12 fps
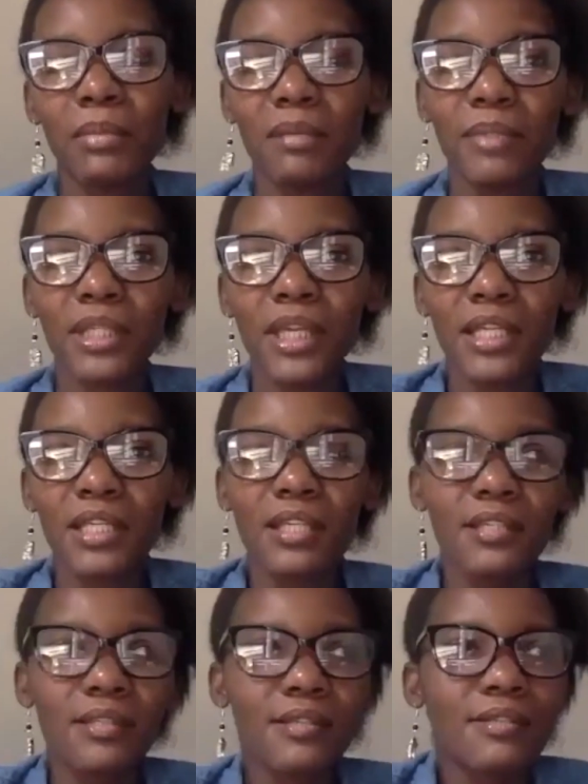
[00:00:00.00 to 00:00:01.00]
anyway, maybe I
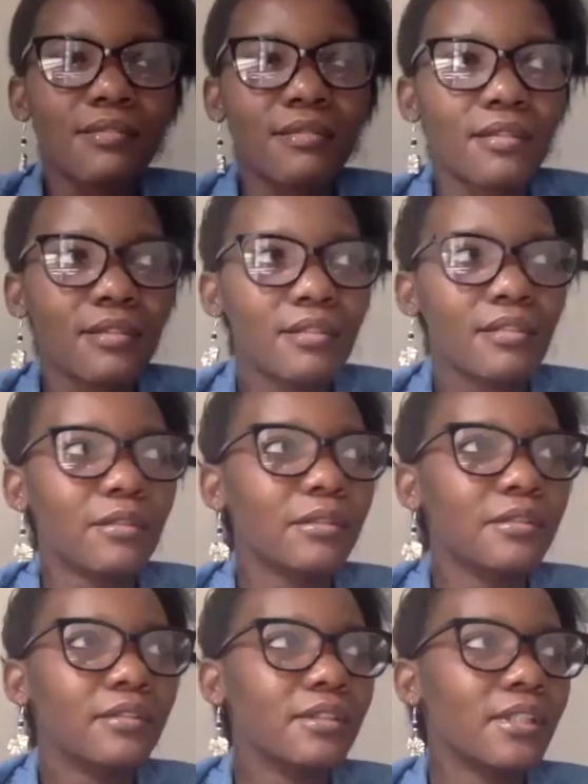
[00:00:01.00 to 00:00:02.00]
guess,
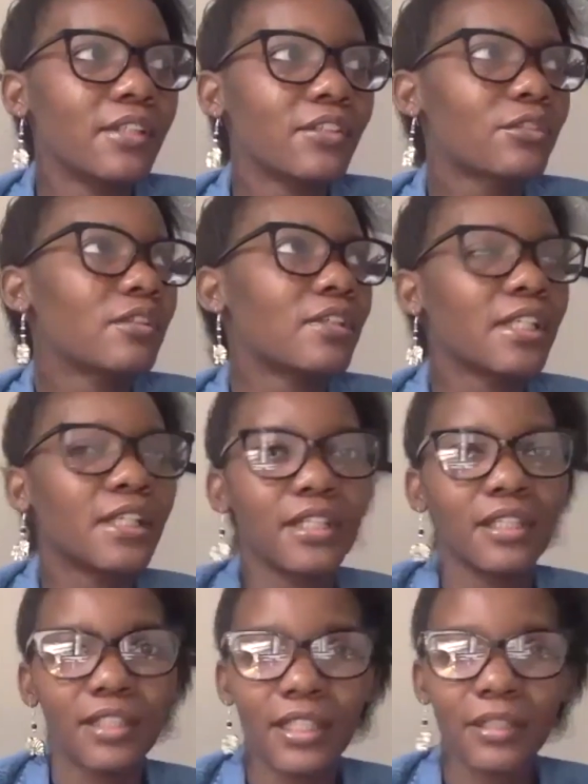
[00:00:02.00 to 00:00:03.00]

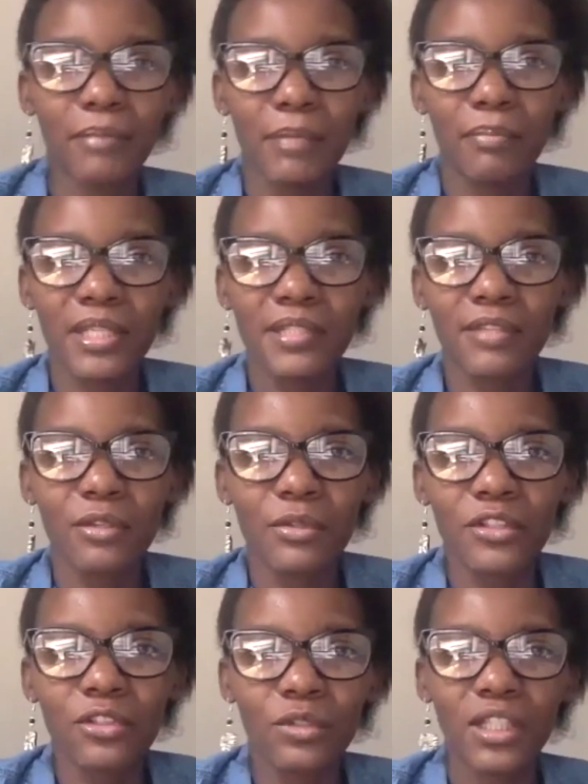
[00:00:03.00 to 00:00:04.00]
historically, like my past has
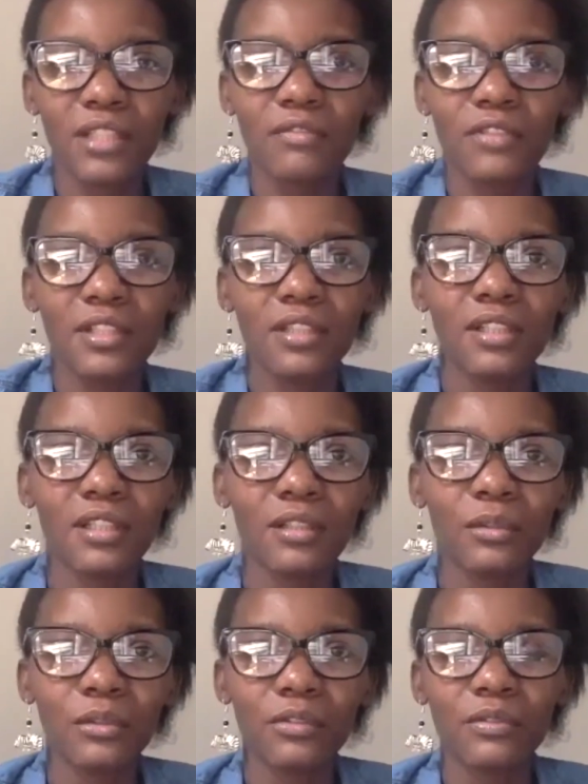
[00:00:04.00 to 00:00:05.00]
always triggered everything that
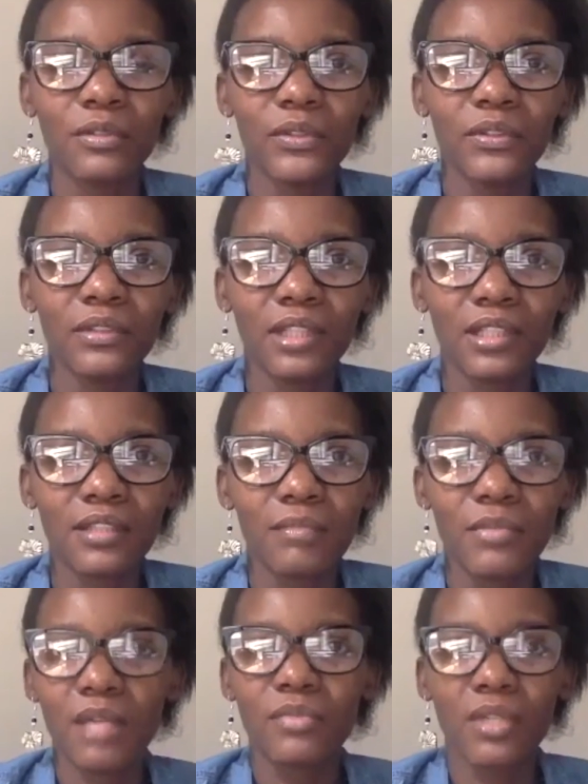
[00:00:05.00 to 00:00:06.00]
I go through. Like
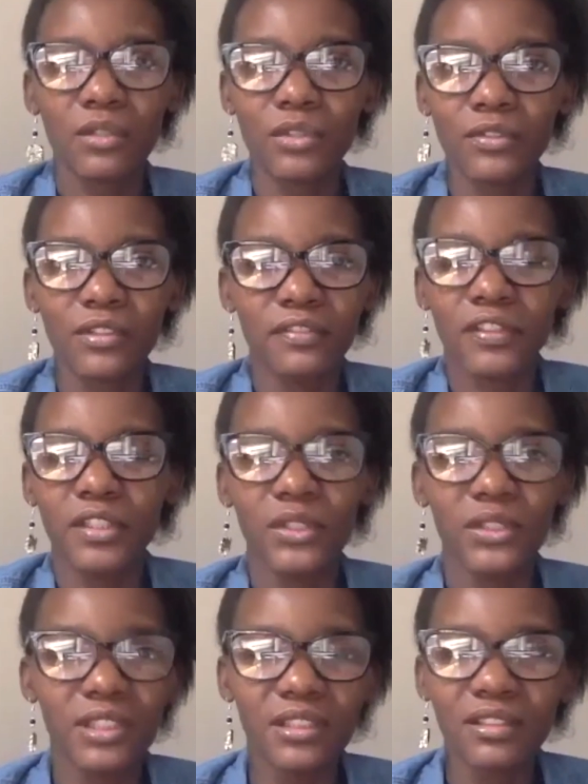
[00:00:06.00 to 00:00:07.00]
sometimes I go to the
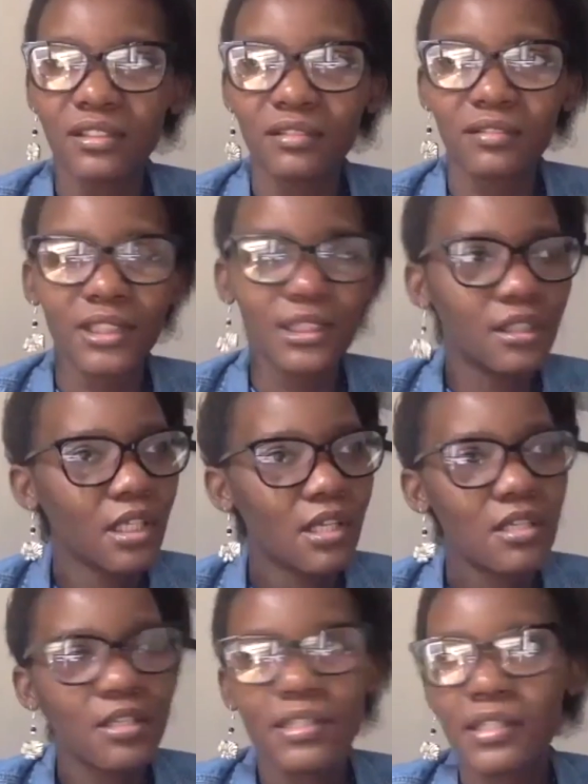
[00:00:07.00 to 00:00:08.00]
field.
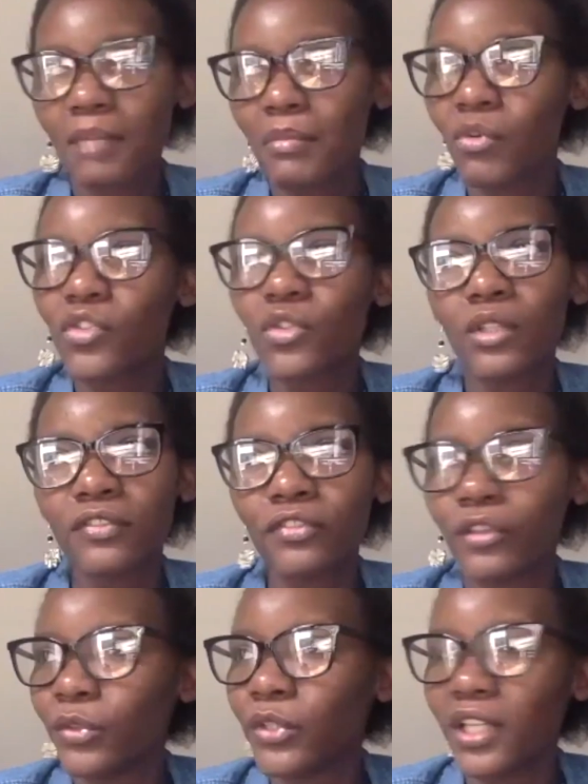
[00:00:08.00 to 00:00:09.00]
There's a time I went to the
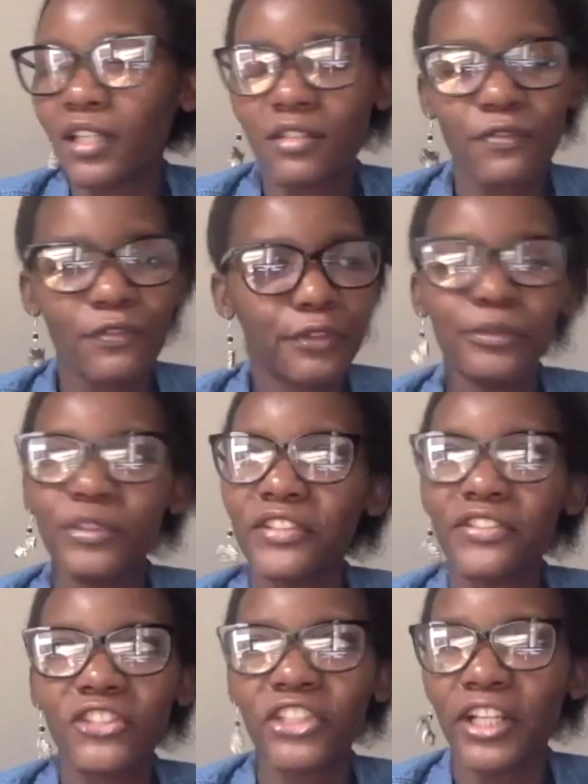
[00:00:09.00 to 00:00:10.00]
field, I
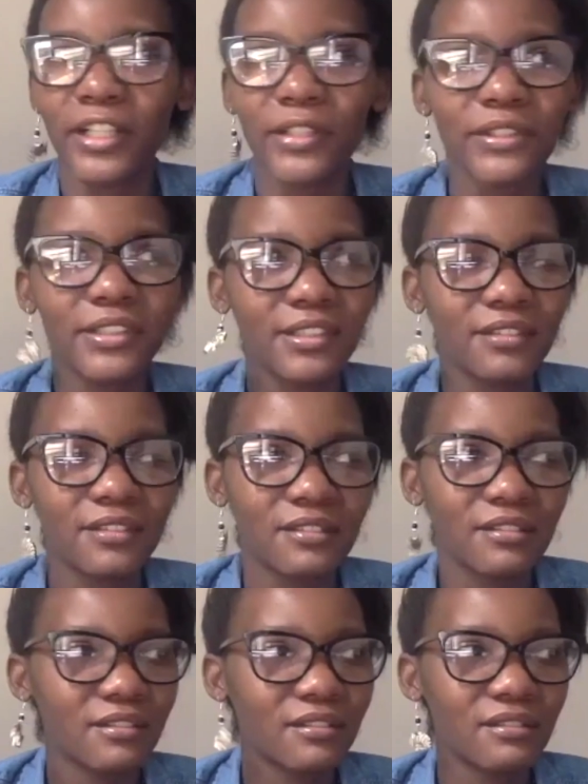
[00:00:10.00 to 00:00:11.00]
found this child
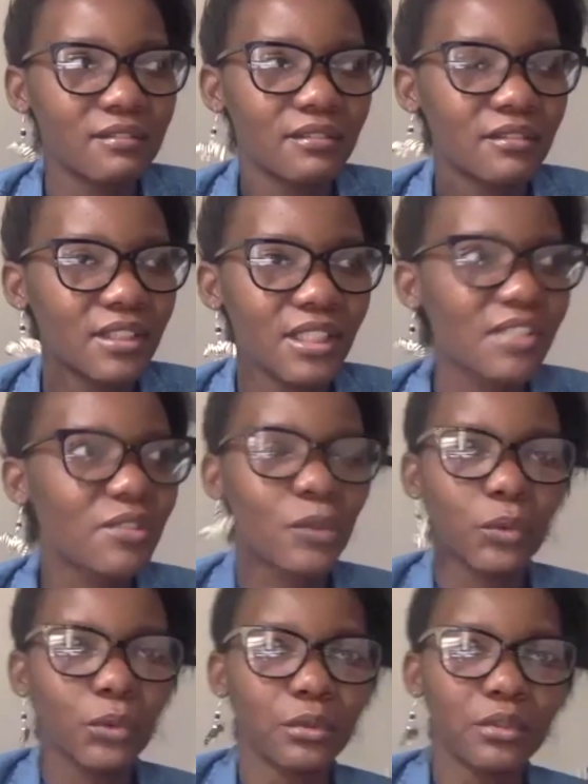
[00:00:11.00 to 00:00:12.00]

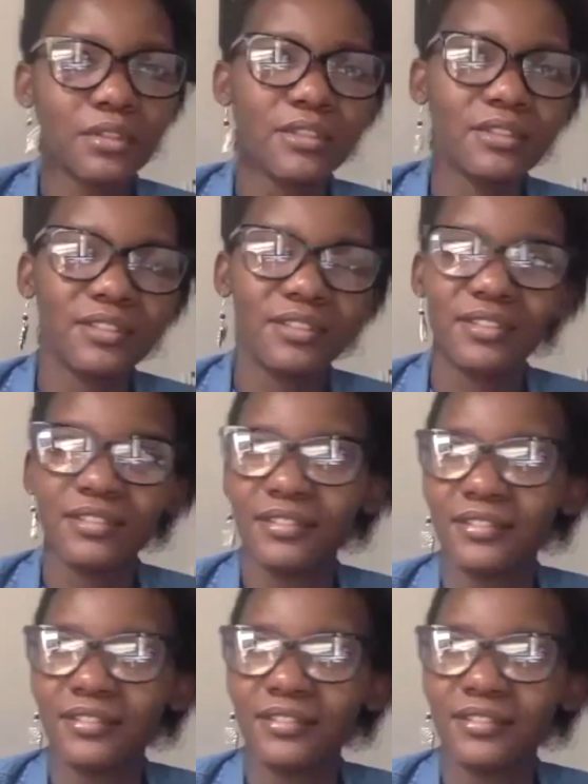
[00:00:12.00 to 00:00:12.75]
at school.